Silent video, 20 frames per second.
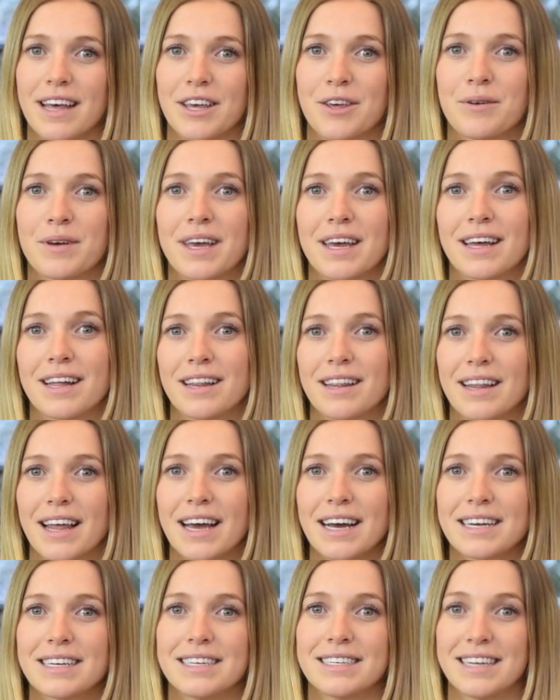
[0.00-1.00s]
that you can
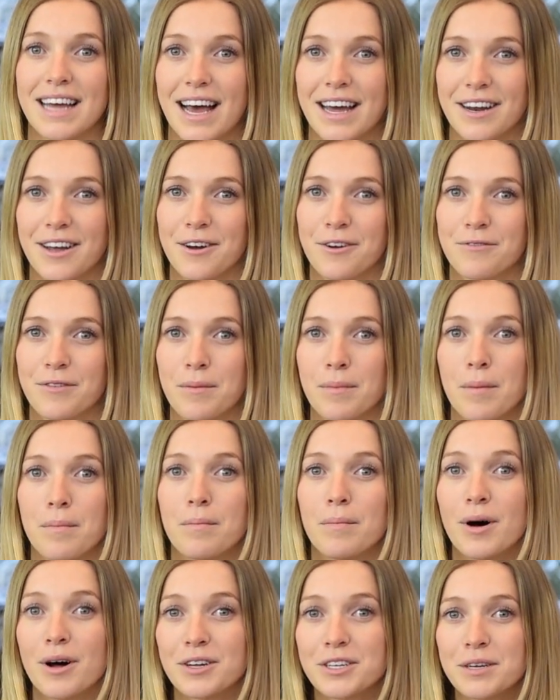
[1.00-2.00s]
collect data from
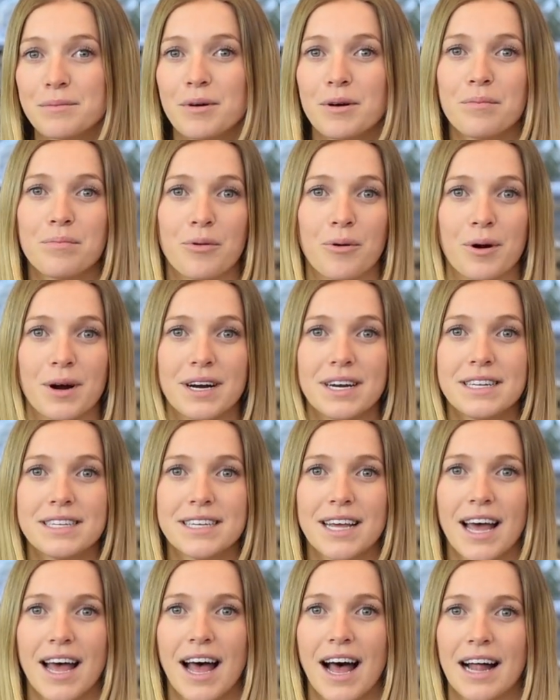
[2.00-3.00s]
multiple
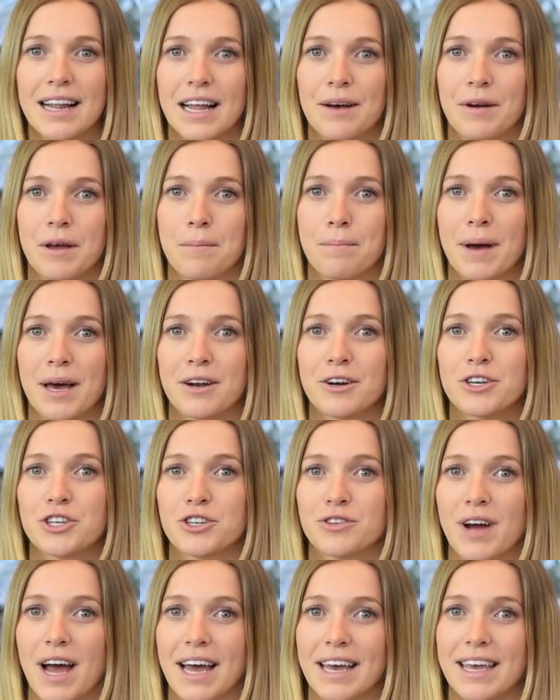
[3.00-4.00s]
boards, allowing better
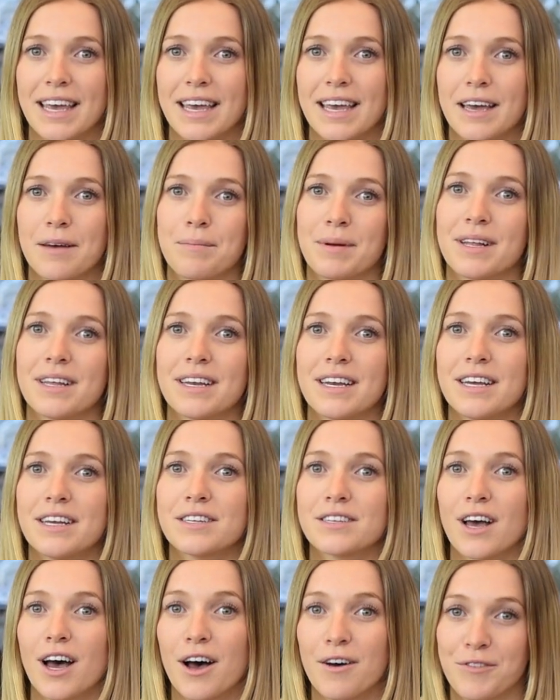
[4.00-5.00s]
tracking
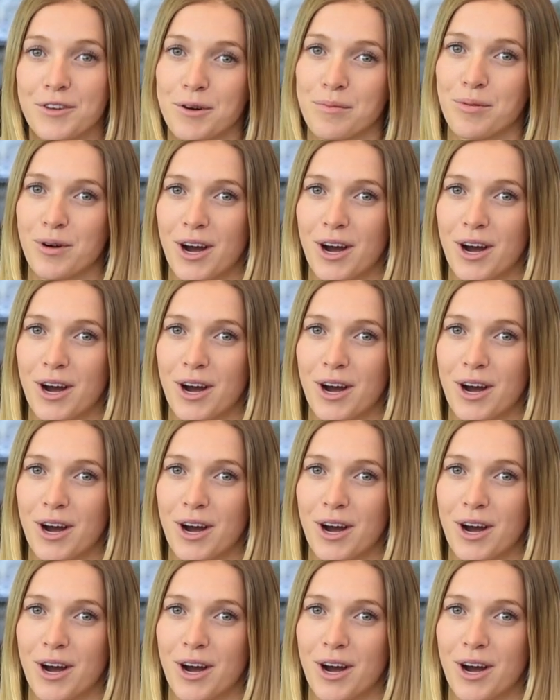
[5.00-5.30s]
abilities of your